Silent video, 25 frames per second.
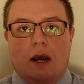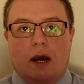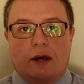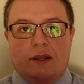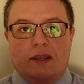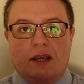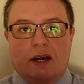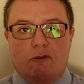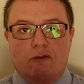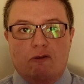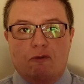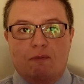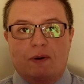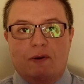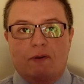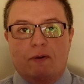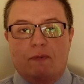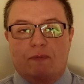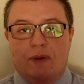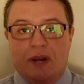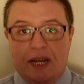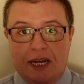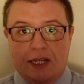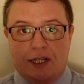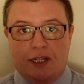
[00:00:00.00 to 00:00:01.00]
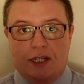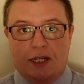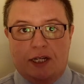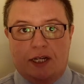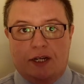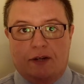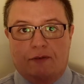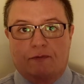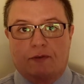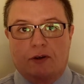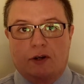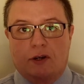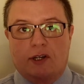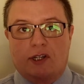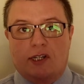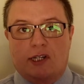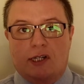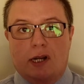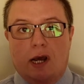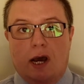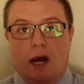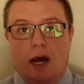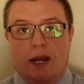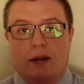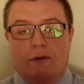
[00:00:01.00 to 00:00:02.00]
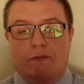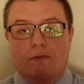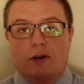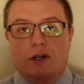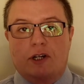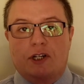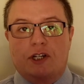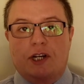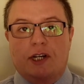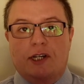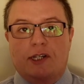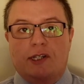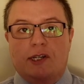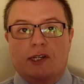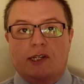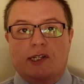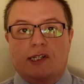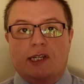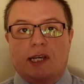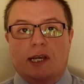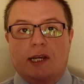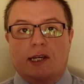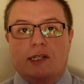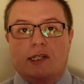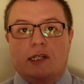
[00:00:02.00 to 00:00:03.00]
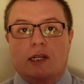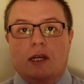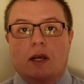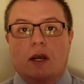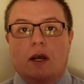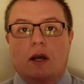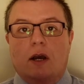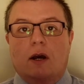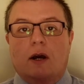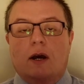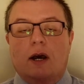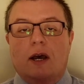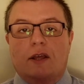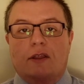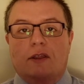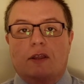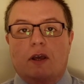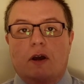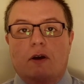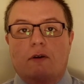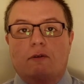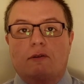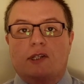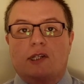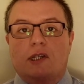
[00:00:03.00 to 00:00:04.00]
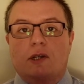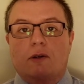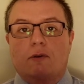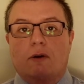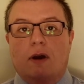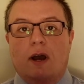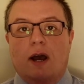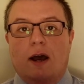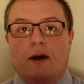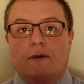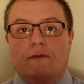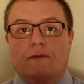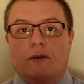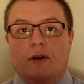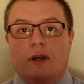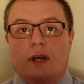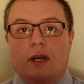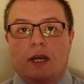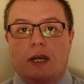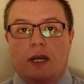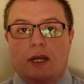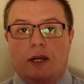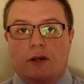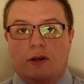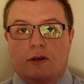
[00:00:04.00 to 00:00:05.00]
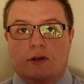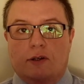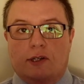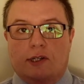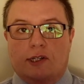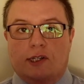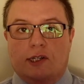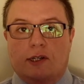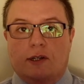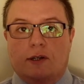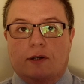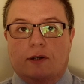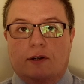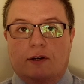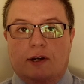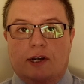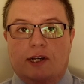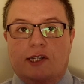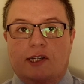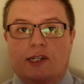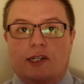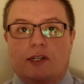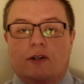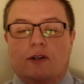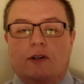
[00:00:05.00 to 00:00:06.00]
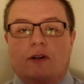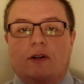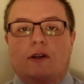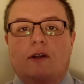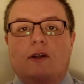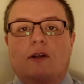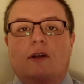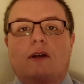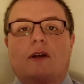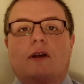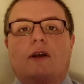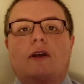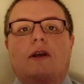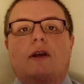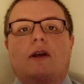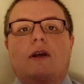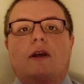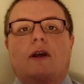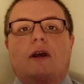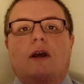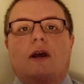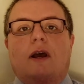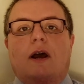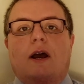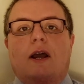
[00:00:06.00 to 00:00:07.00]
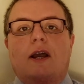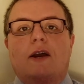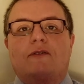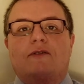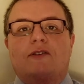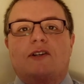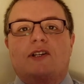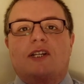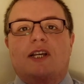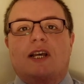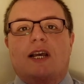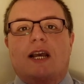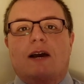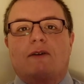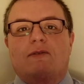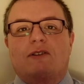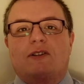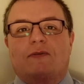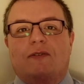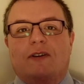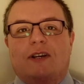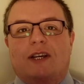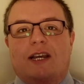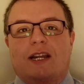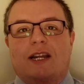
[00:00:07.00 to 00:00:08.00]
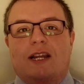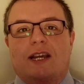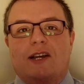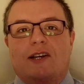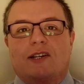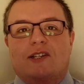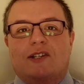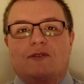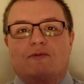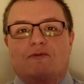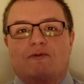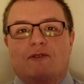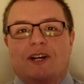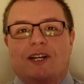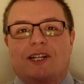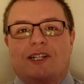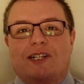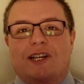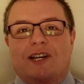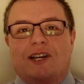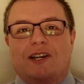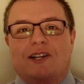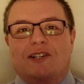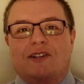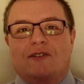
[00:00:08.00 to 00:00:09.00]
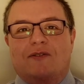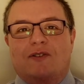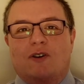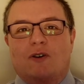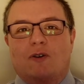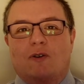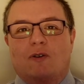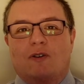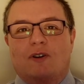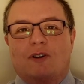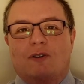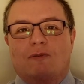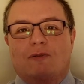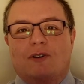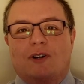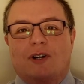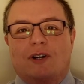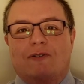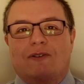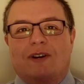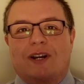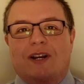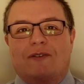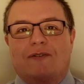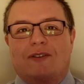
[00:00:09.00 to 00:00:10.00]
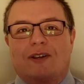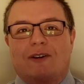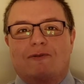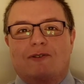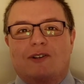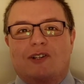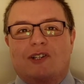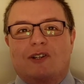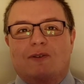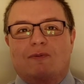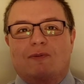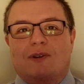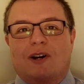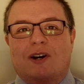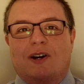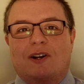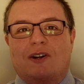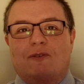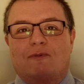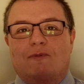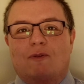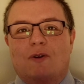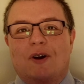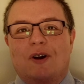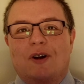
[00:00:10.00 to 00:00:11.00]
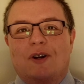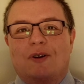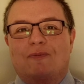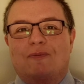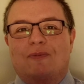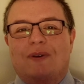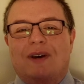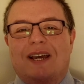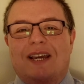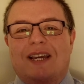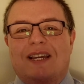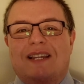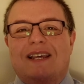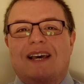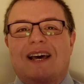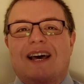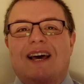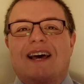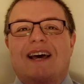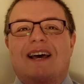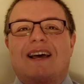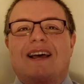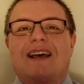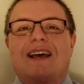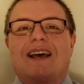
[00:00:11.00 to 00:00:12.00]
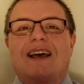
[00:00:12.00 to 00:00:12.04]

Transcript: And that will be repeated in verse 9, where Jesus says, Let those who have ears listen. I have to say, I was thinking ears of wheat, ears of corn, and wondering if there was some kind of wordplay there.